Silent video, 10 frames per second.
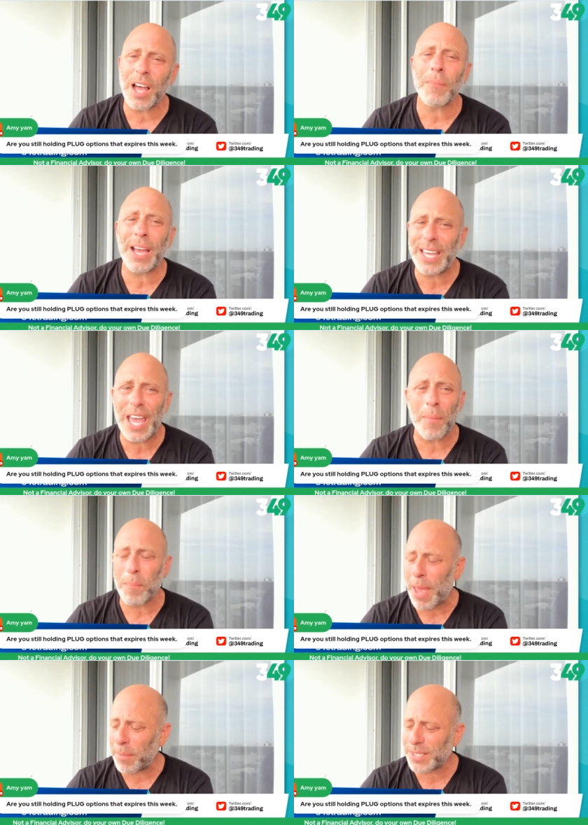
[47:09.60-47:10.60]
my game.
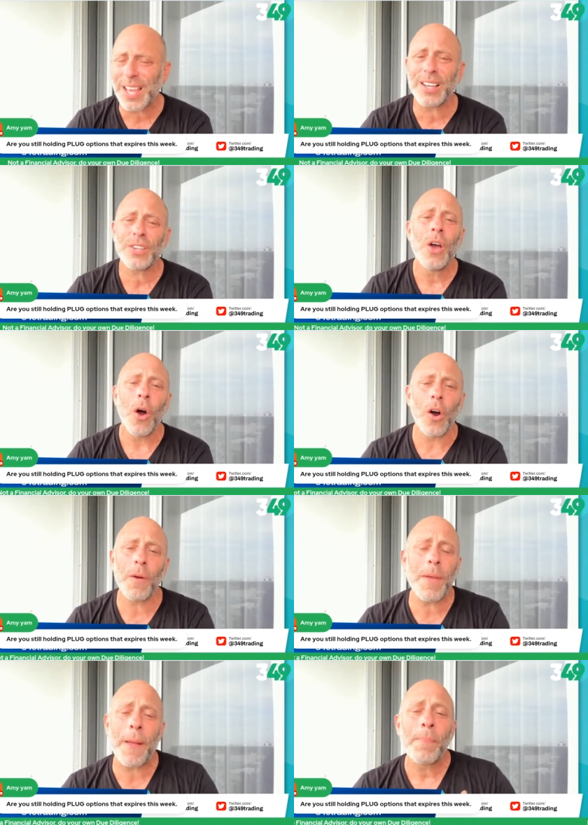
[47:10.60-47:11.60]
Meme stocks
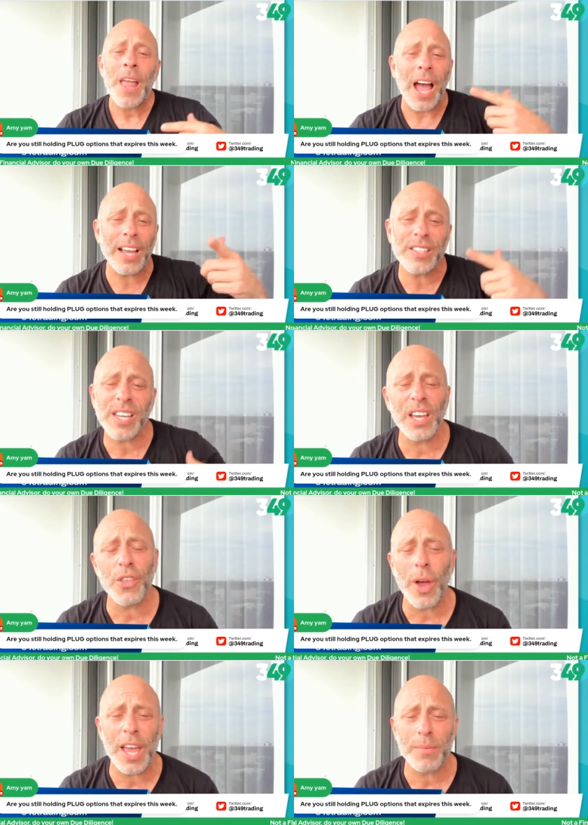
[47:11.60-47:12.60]
aren't me. I could tell you,
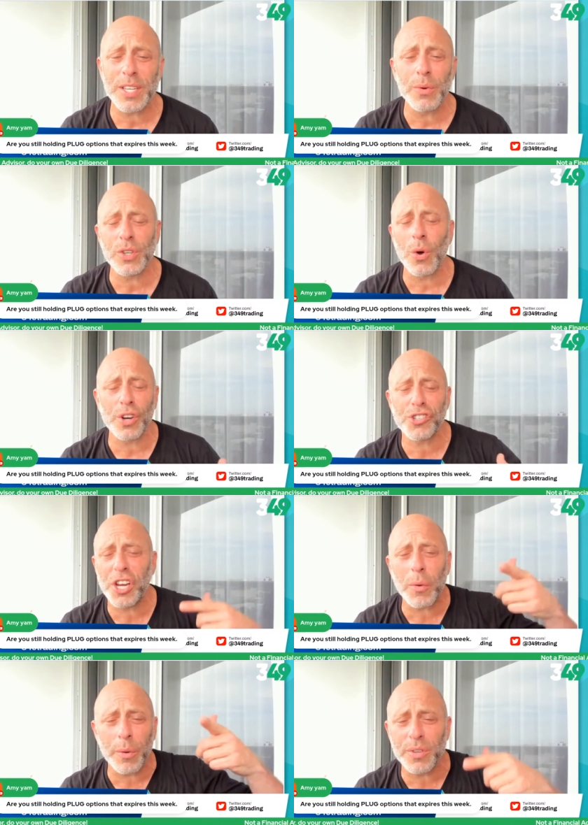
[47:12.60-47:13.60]
though, AMC was going to
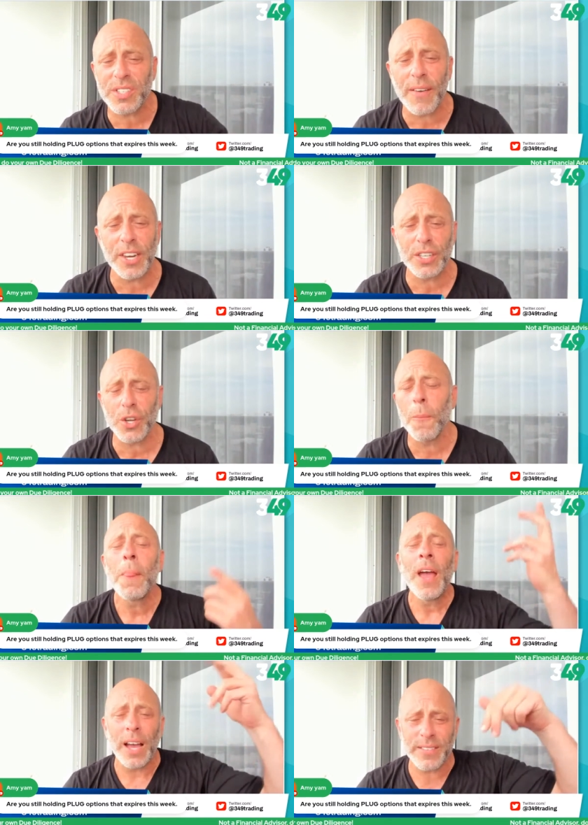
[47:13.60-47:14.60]
shit when it was 72.
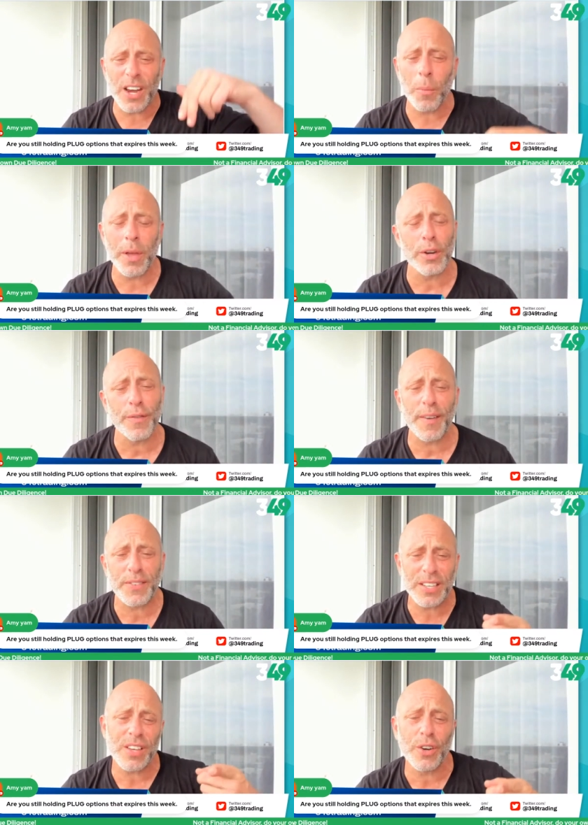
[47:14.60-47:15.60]
I said it'll be under
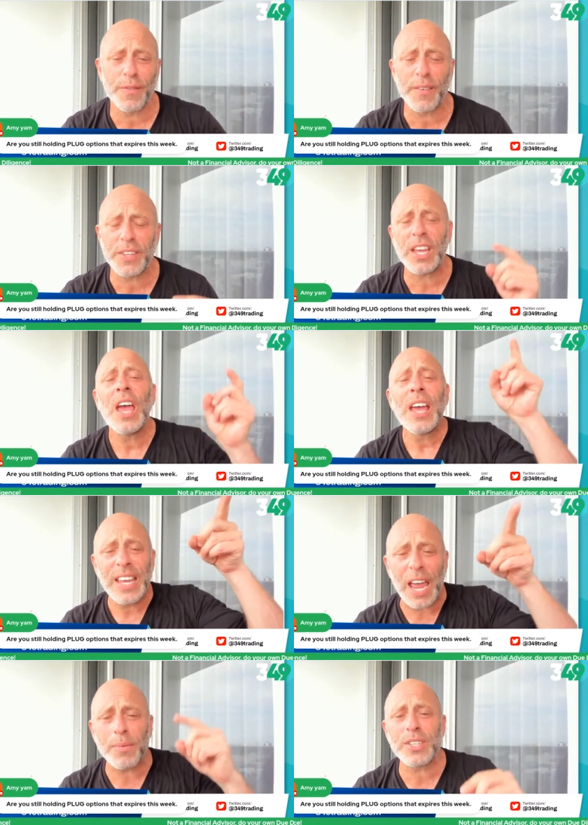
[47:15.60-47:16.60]
50. It's under 50.
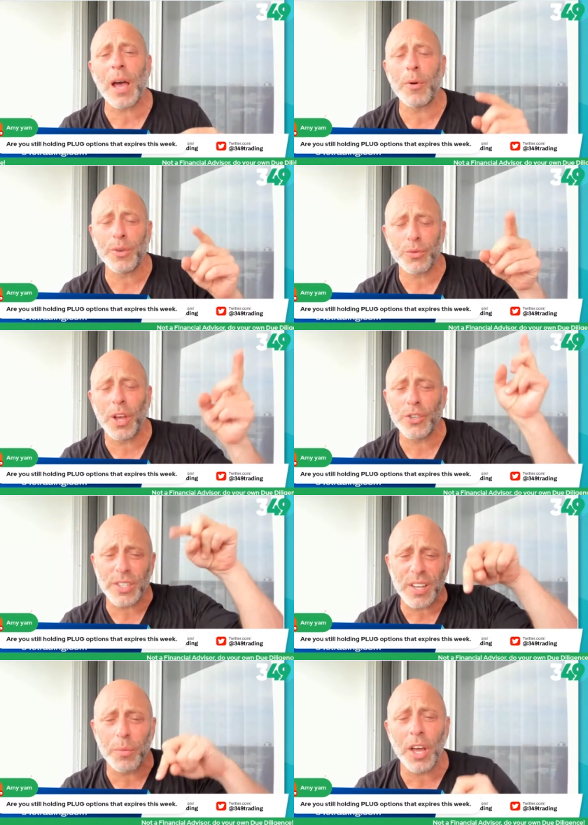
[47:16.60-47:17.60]
GameStop when it was 300. I
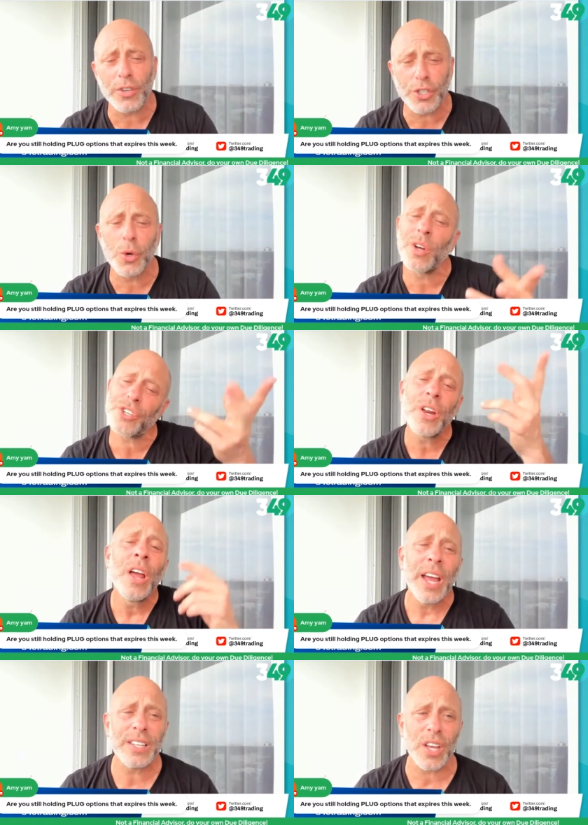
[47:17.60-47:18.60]
said it'll be under 200.
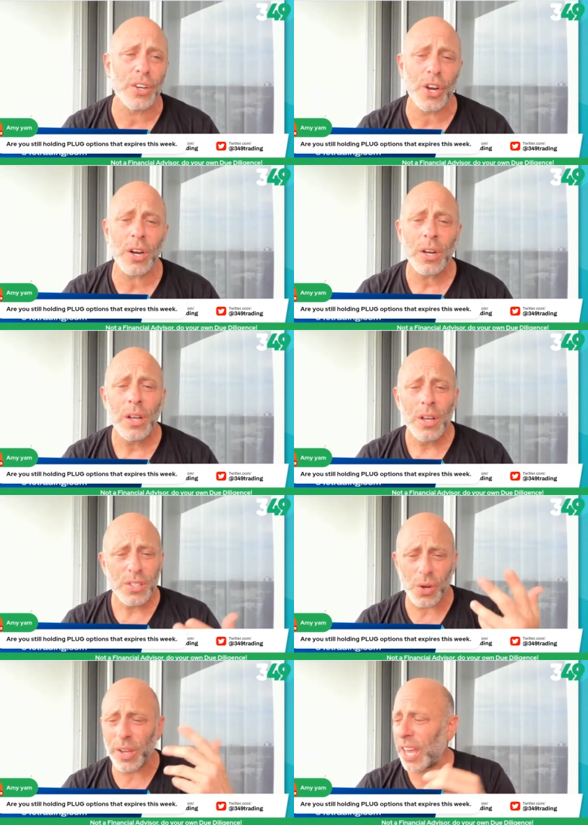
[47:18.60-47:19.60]
It's under.
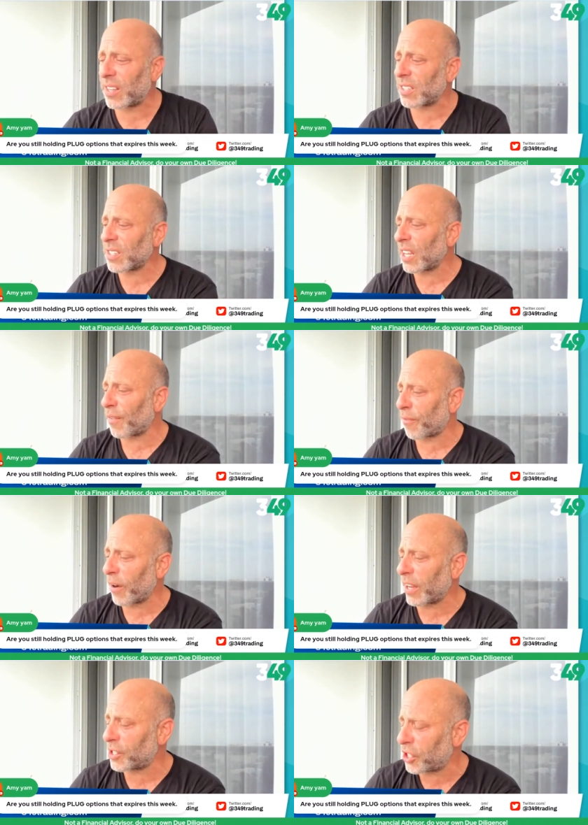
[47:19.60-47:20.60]
So, again, it doesn't take a
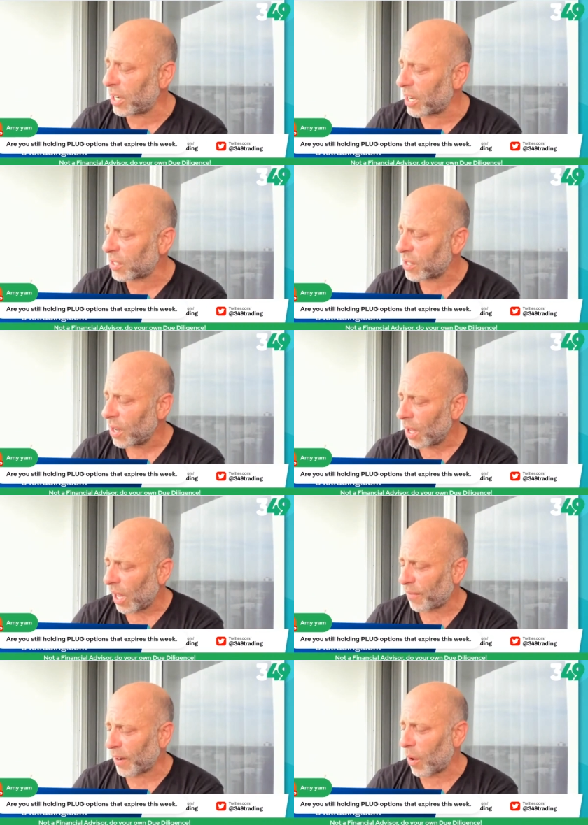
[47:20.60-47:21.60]
freaking genius.
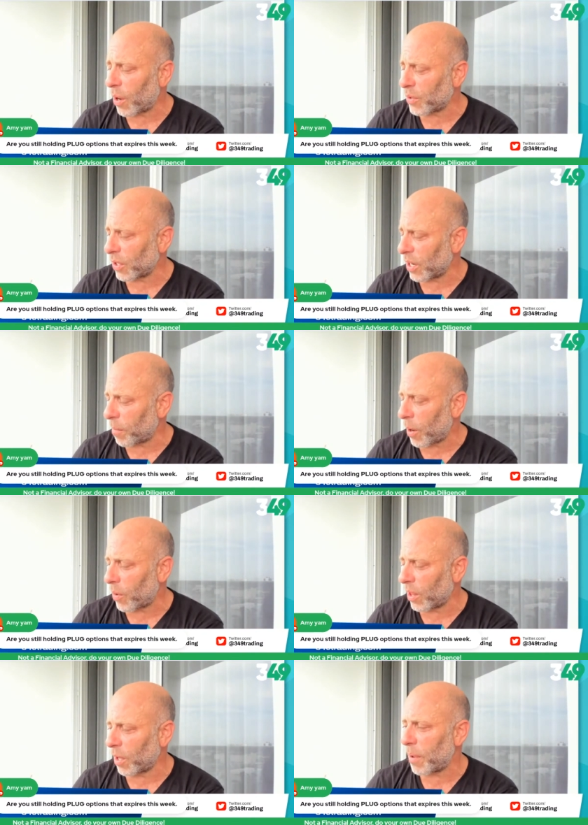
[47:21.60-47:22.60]
I forgot what I was looking up, but I
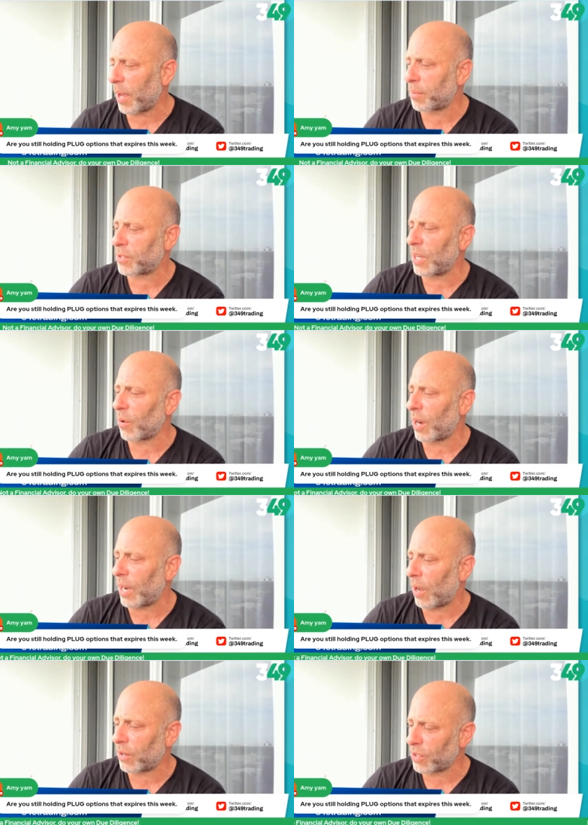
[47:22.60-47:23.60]
want to look up AMC right
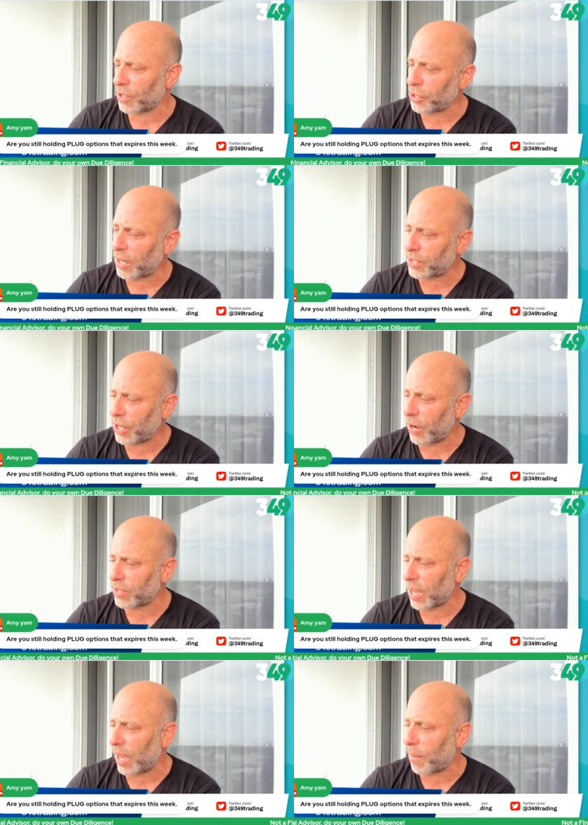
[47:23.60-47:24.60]
now because aren't you guys
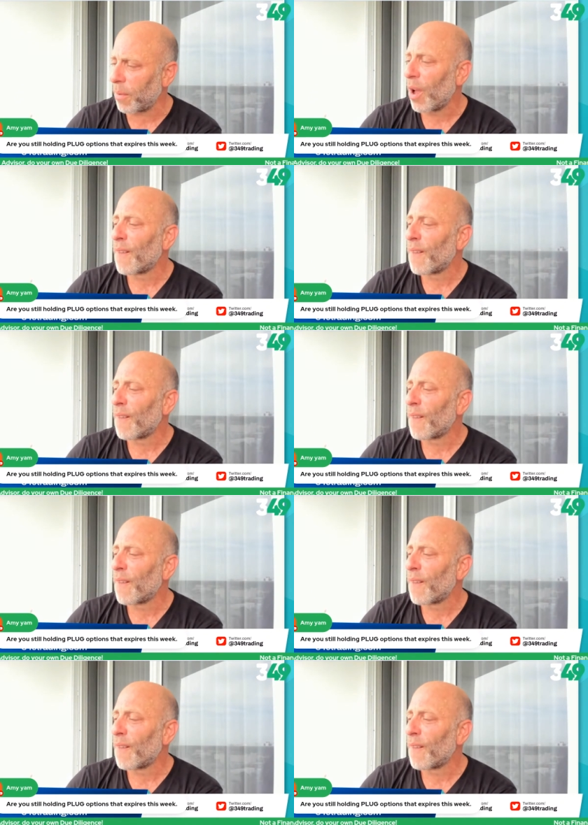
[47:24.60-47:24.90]
curious? I am.